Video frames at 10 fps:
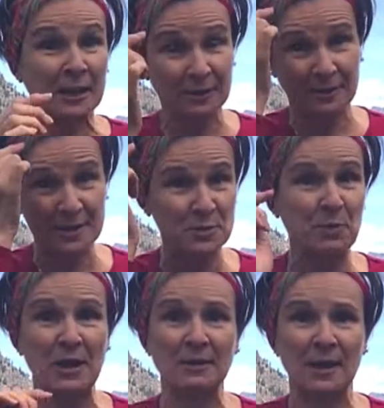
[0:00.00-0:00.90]
that this
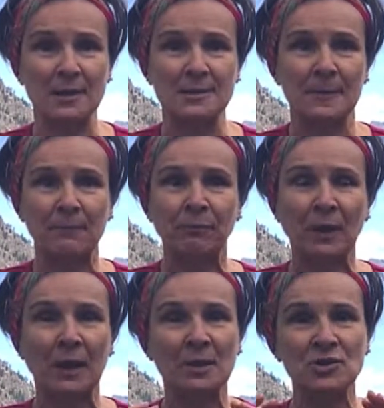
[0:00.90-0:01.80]
brain does.
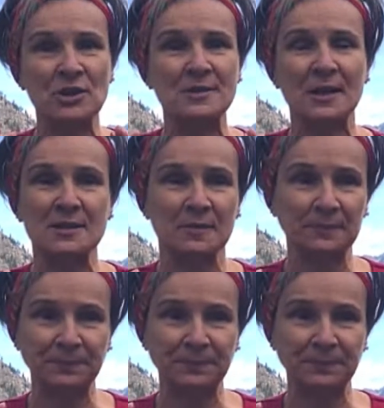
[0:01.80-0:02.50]
It just does